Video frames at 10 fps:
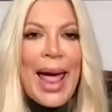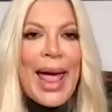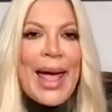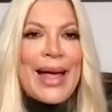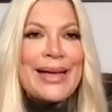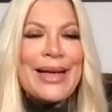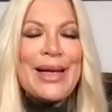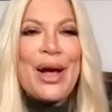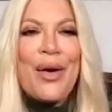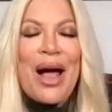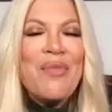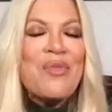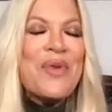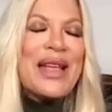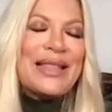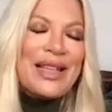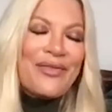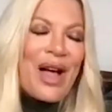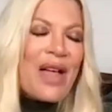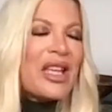and you know i'm
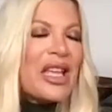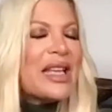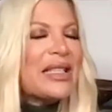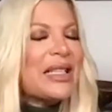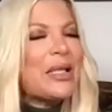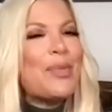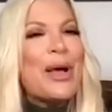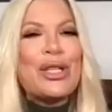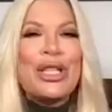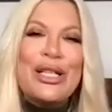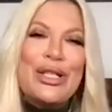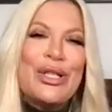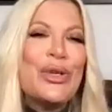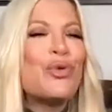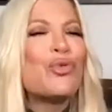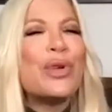raising five kids especially two